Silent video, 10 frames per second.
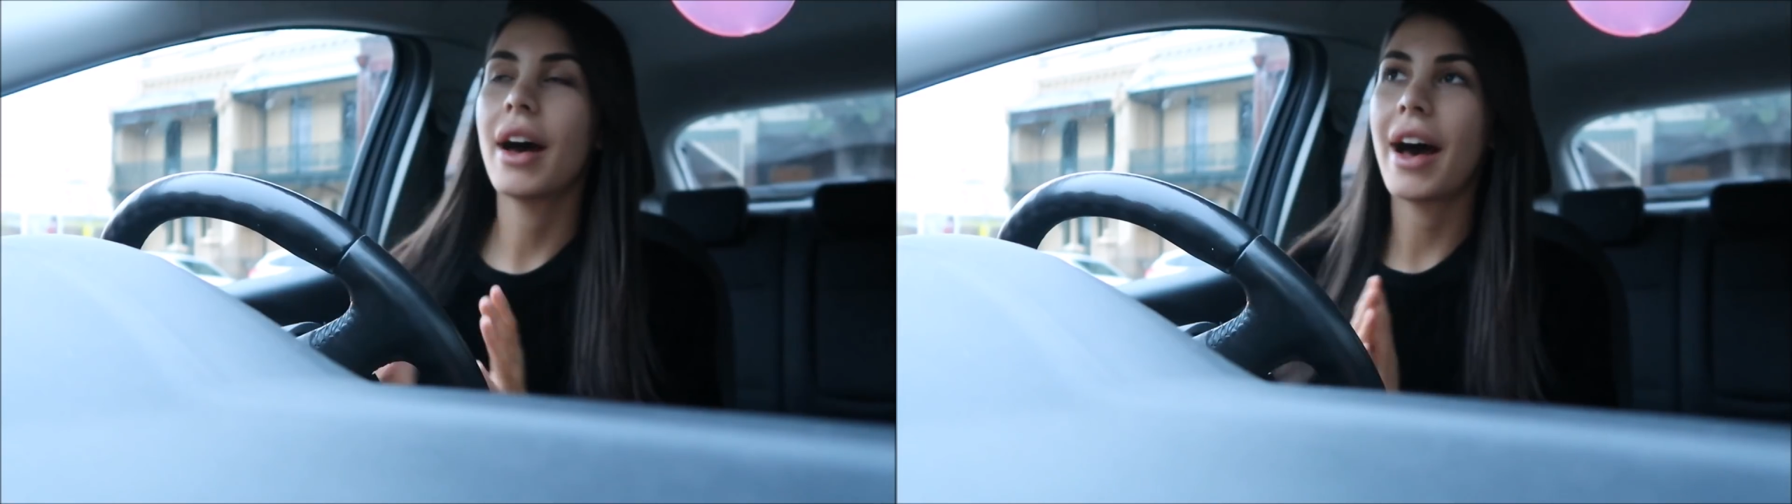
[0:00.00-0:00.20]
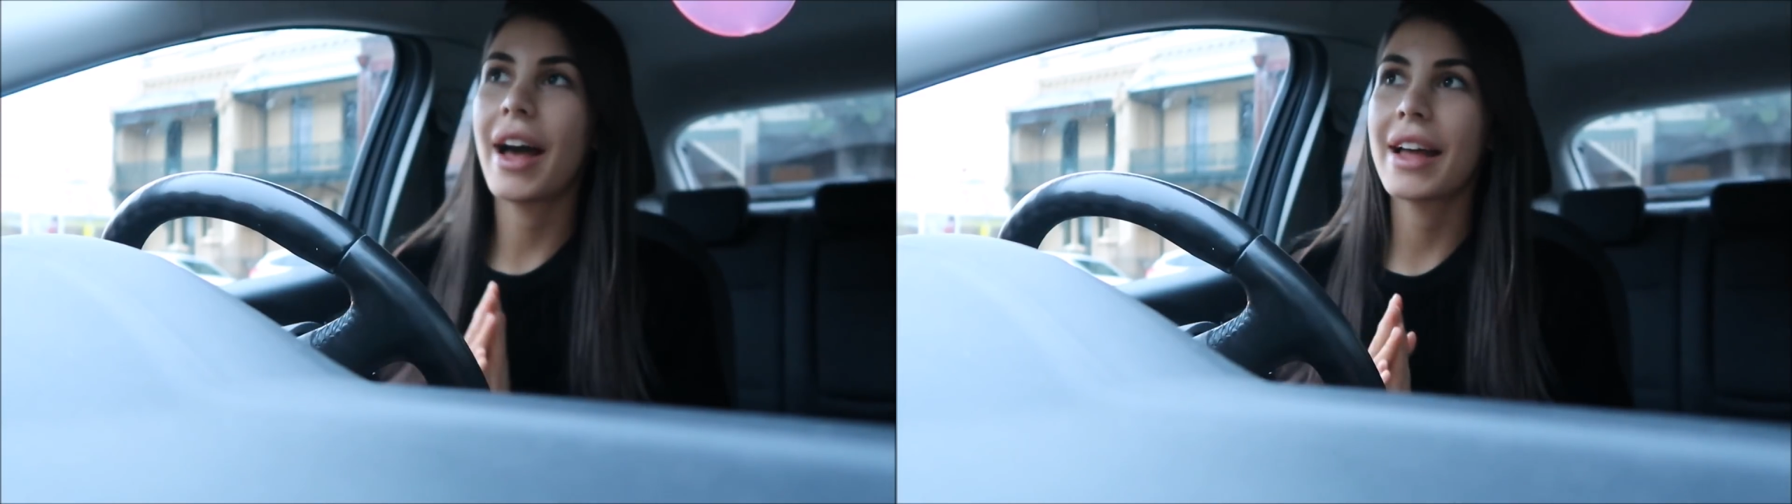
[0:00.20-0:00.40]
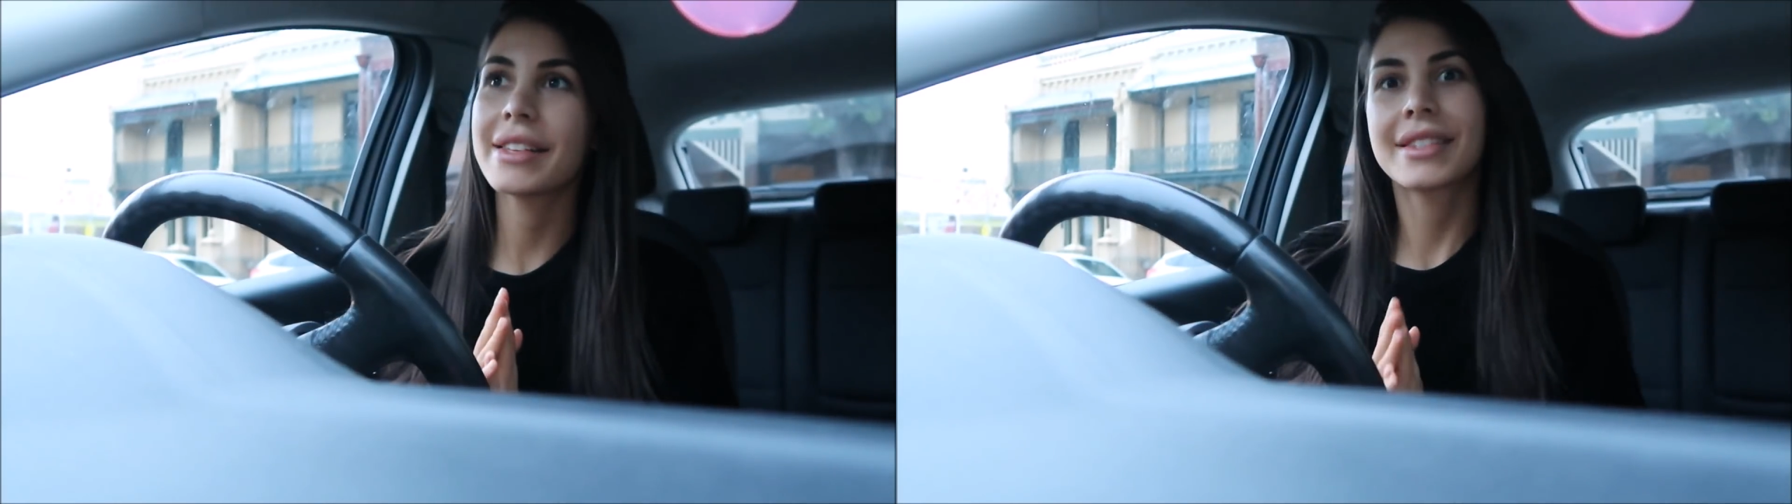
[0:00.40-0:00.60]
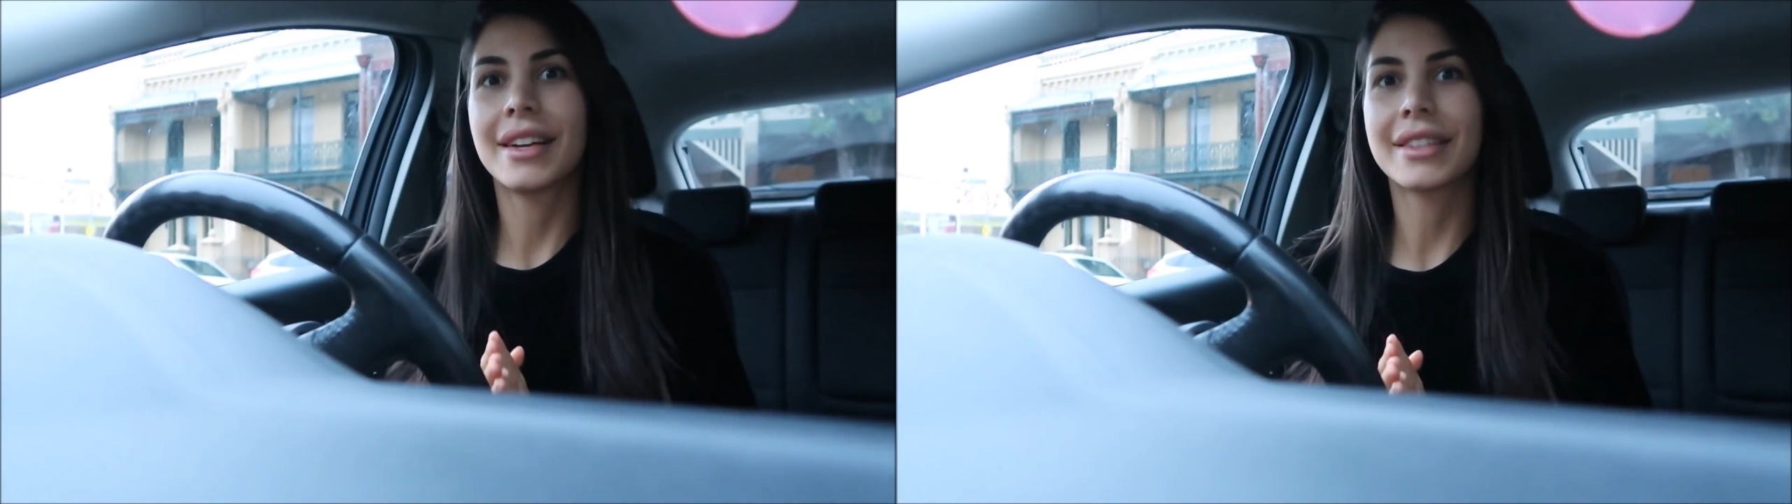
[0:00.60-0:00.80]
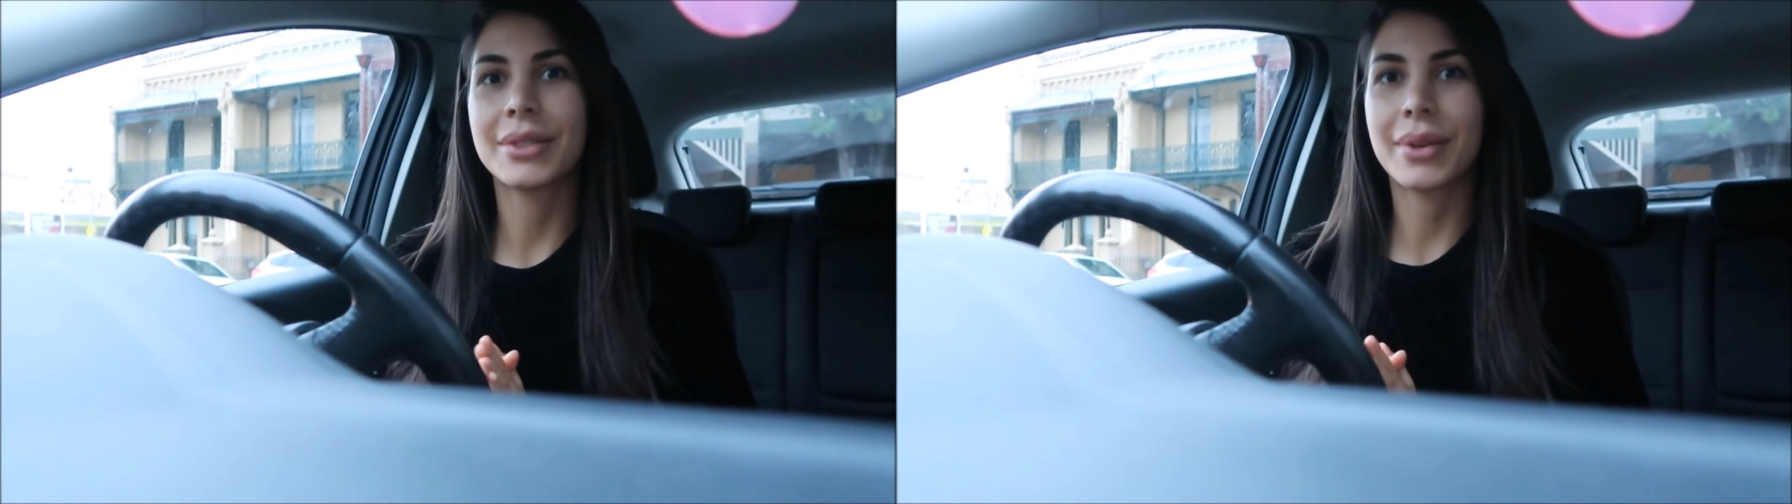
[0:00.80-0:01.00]
I
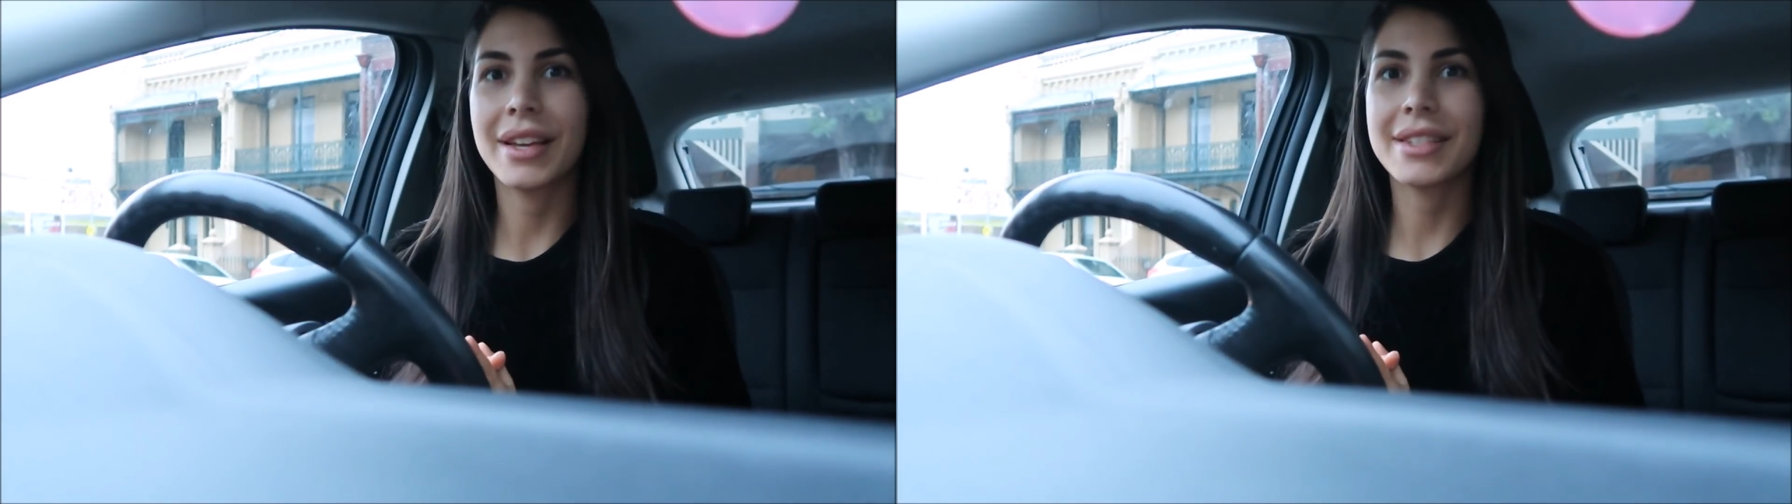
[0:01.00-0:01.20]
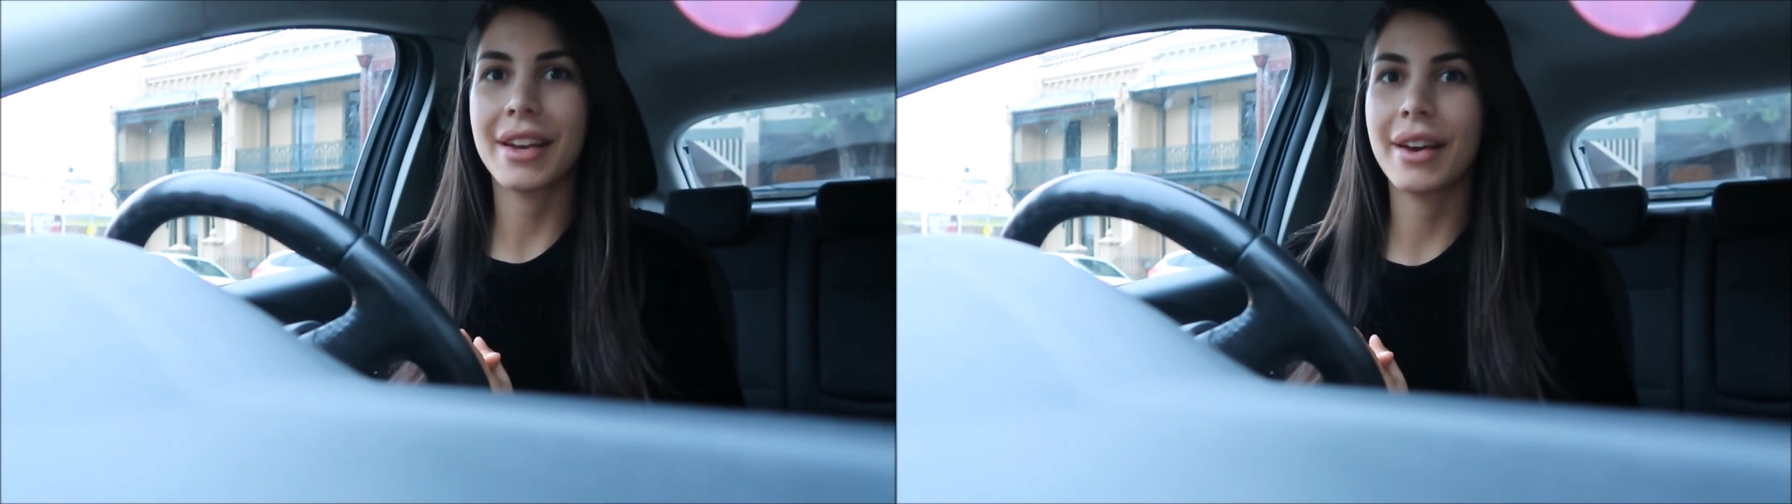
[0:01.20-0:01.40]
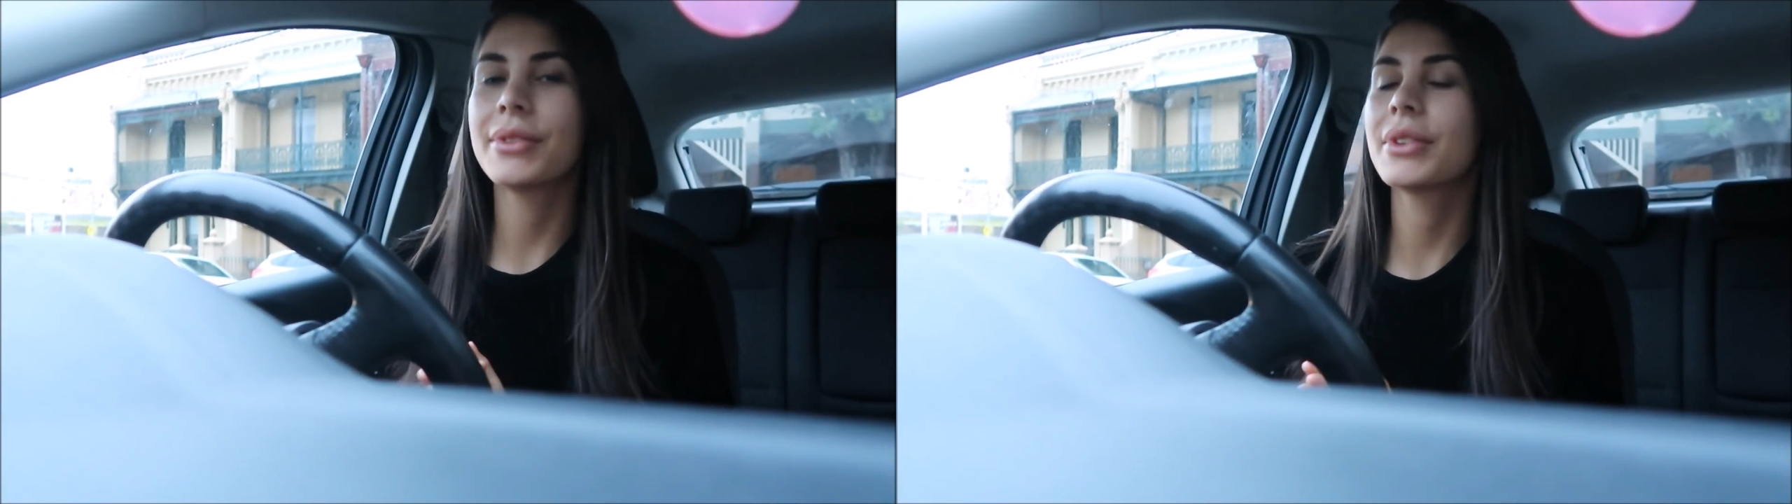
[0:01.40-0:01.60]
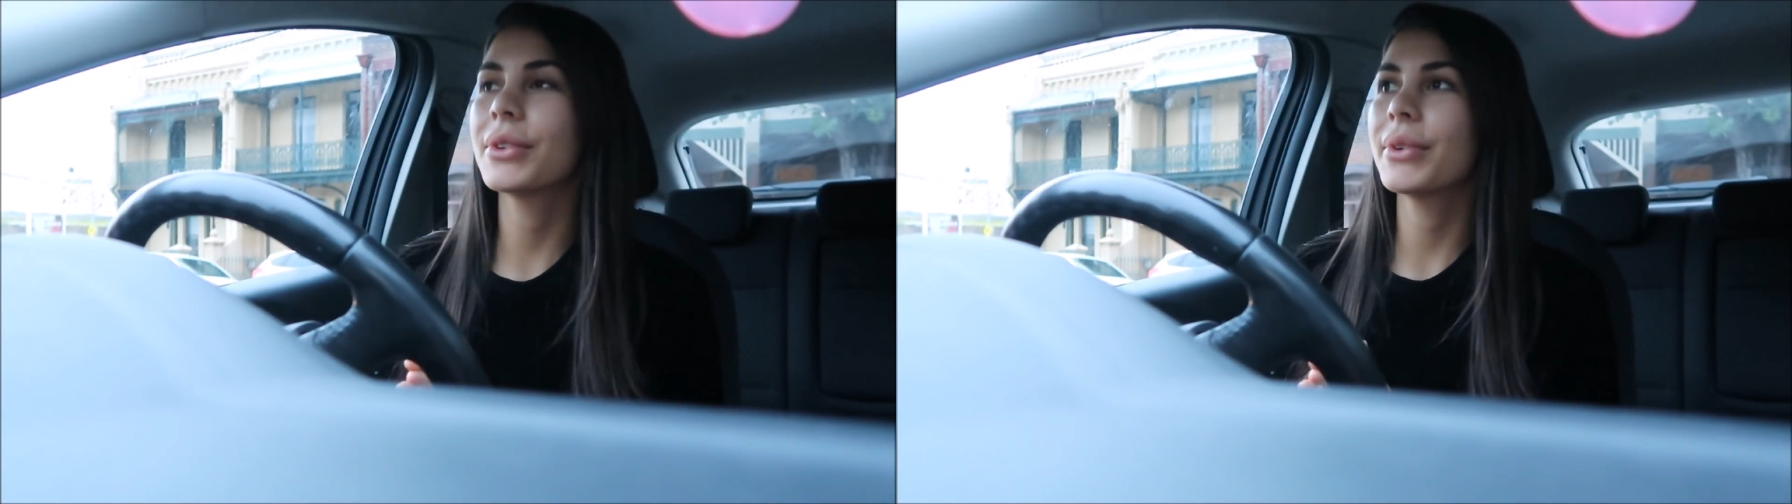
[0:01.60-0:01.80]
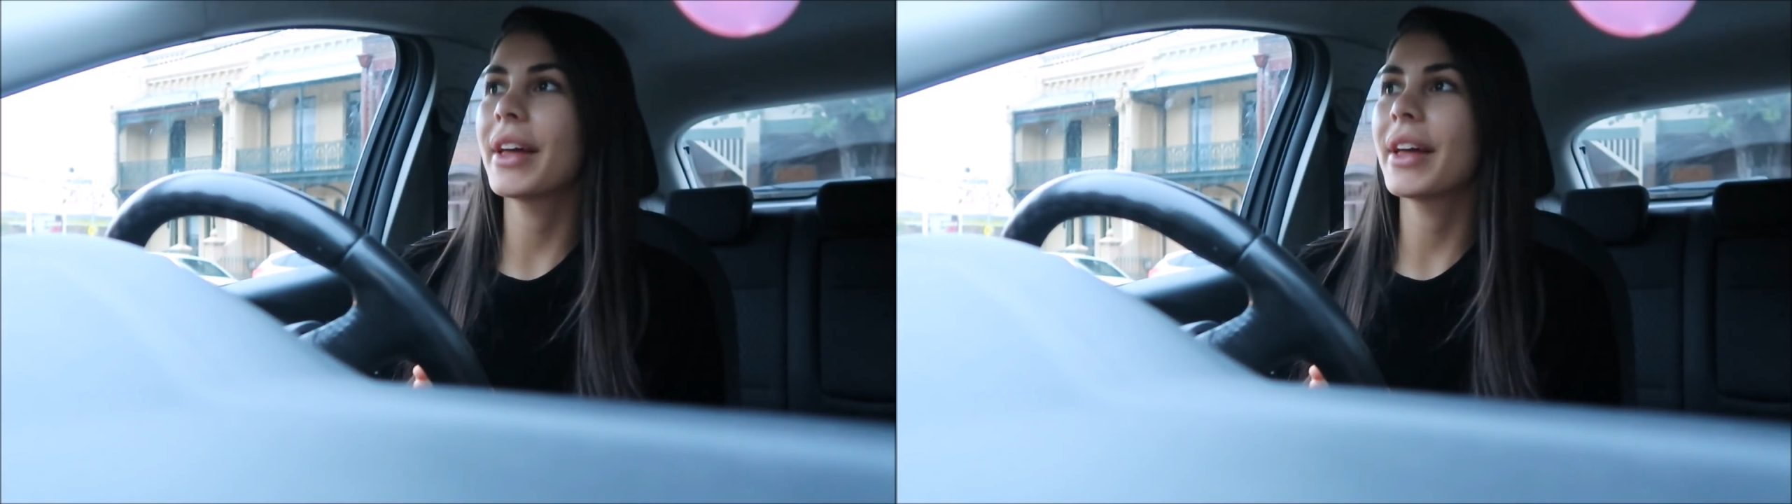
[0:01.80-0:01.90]
stuck to what I said I would do,